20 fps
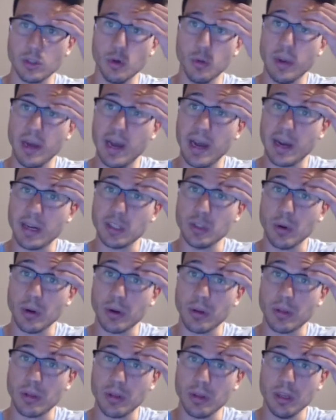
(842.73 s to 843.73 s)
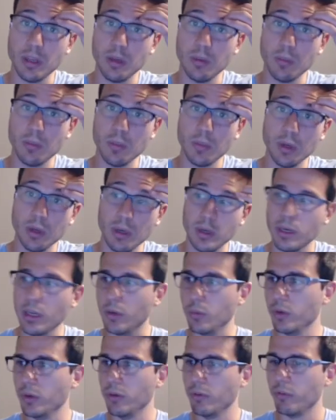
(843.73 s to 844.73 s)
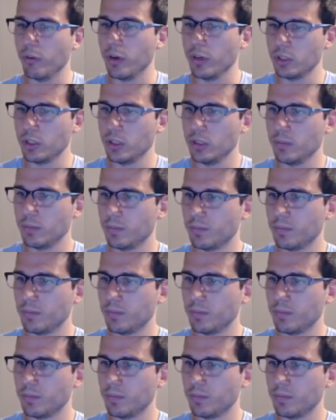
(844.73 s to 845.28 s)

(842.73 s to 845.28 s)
back to our theme and refresh it.